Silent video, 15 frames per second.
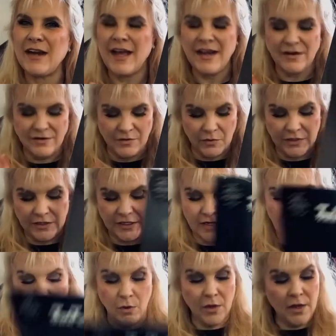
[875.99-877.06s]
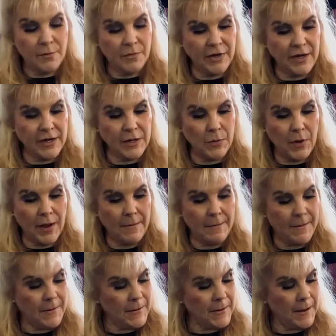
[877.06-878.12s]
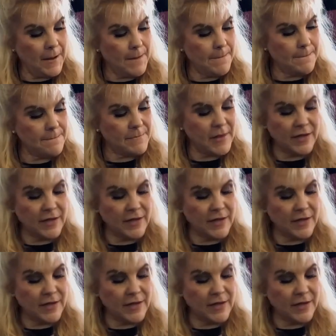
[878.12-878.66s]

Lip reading: I don't really know. But anyway, there you go.